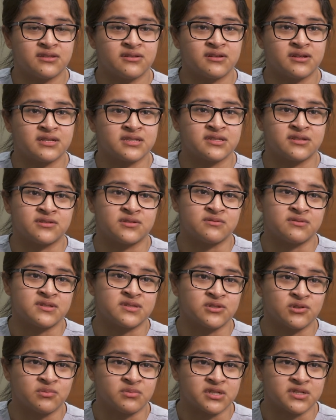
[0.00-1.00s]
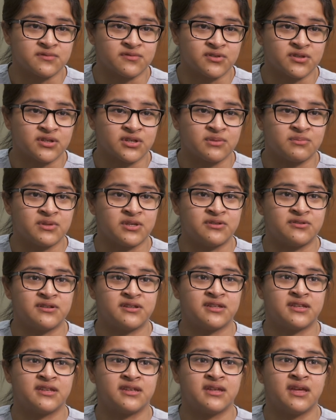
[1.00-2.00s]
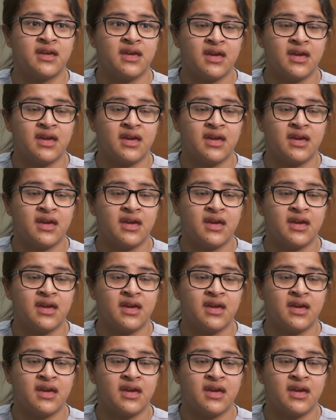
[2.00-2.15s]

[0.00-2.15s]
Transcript: you guys are doing so much for the community.